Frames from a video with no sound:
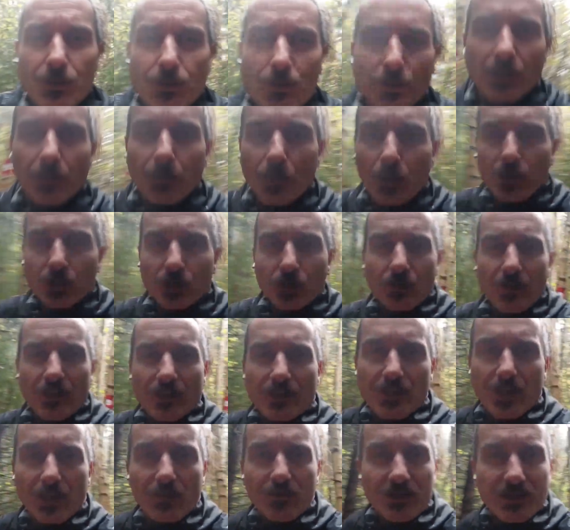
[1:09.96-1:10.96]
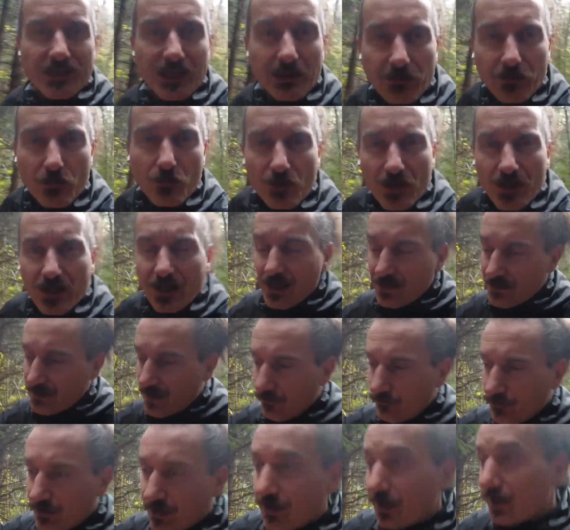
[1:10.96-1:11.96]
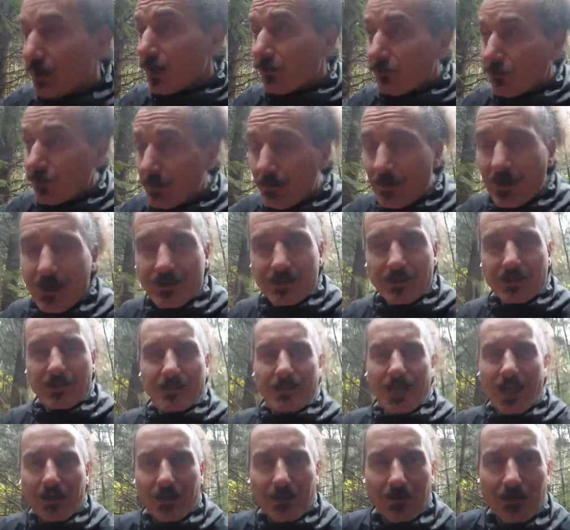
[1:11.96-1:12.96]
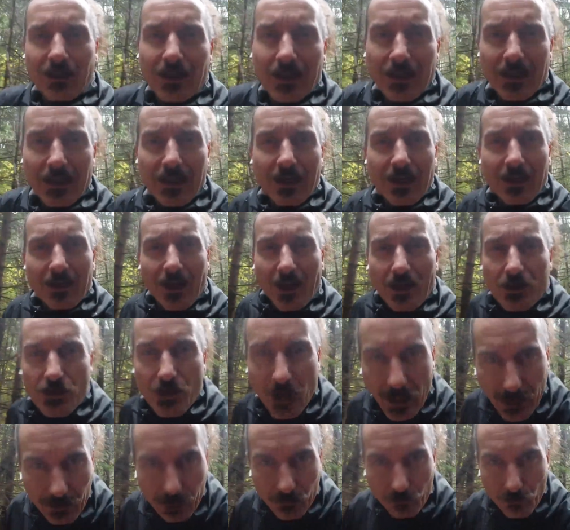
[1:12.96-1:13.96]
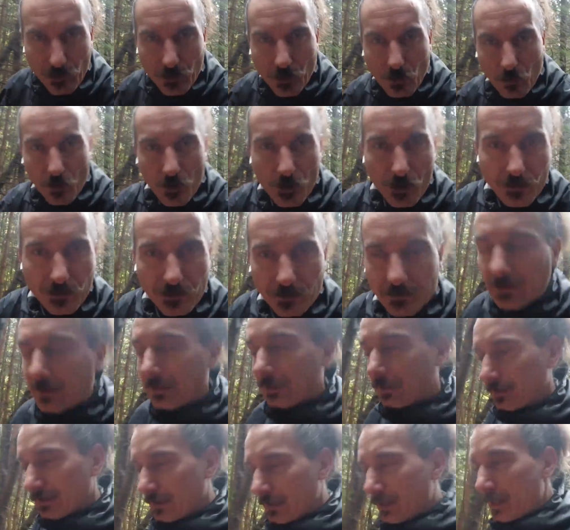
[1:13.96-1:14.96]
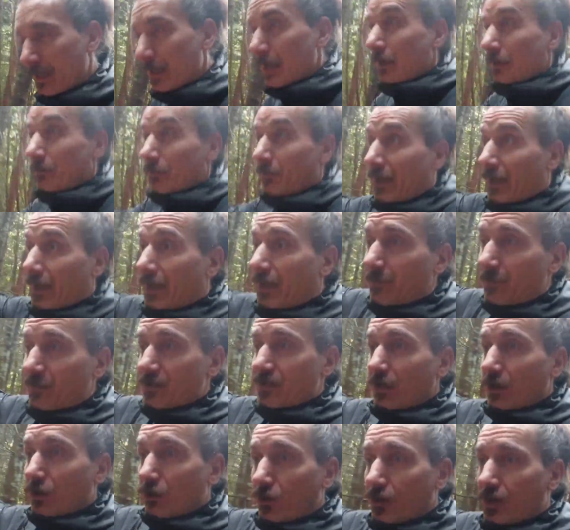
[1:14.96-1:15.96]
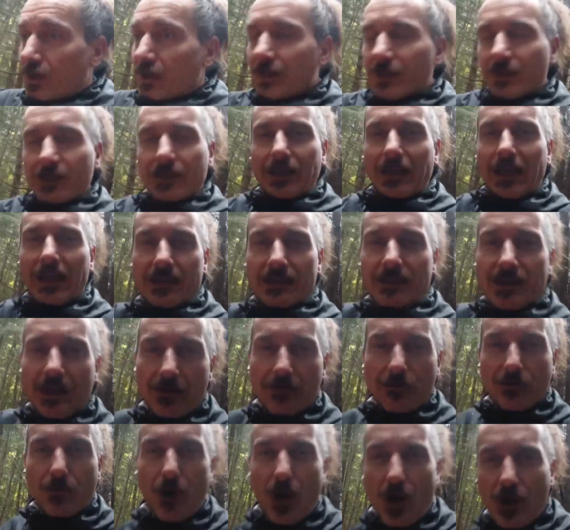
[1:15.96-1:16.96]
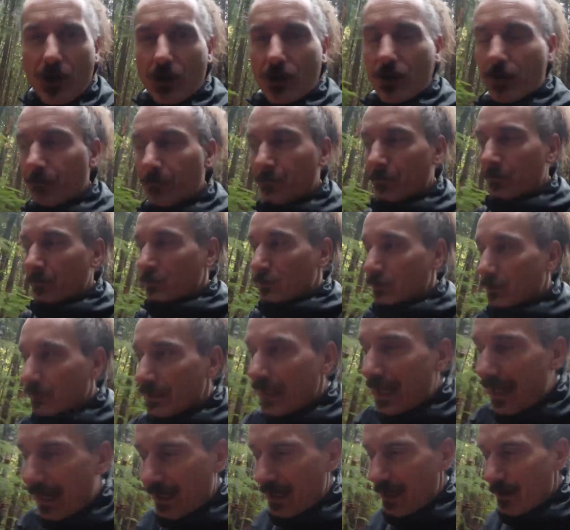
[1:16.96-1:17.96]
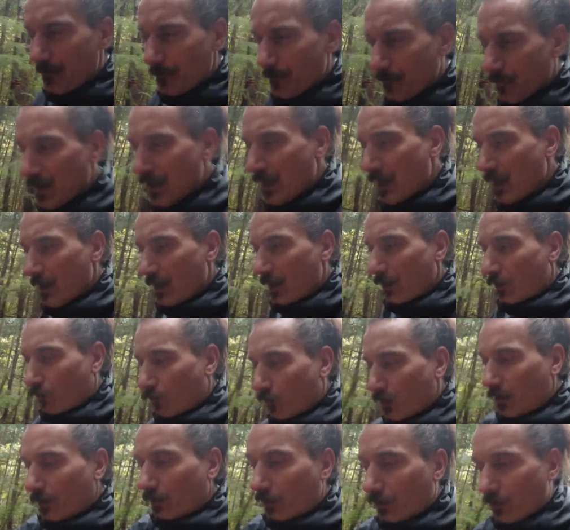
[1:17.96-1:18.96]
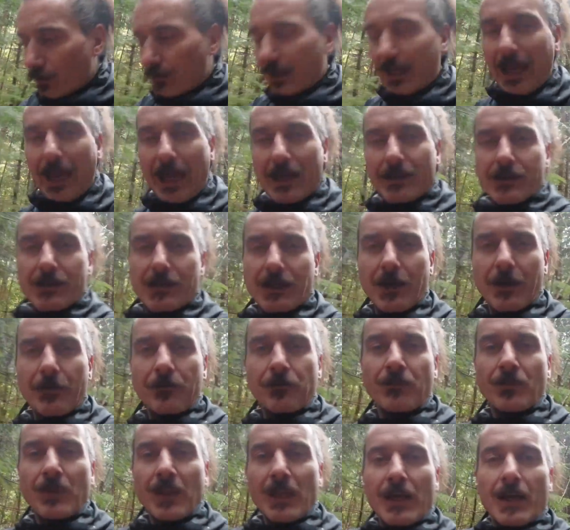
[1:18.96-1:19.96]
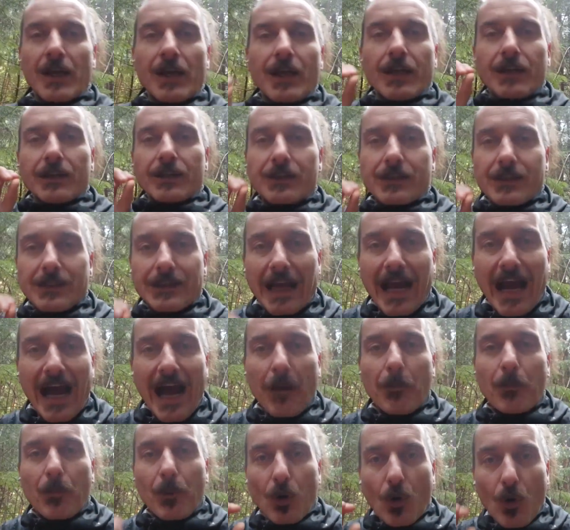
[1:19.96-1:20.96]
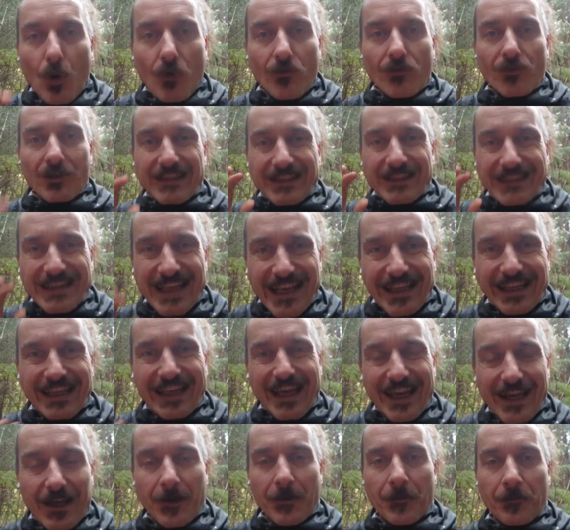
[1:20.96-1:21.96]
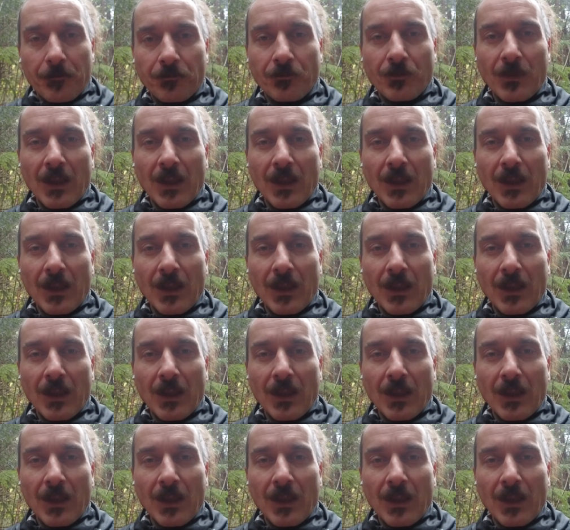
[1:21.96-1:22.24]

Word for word: to the Book of the Week series. Every week, as I read another amazing title, I share it with the world. My name is Igor S.F. Walker. Today, we look at Stop Overthinking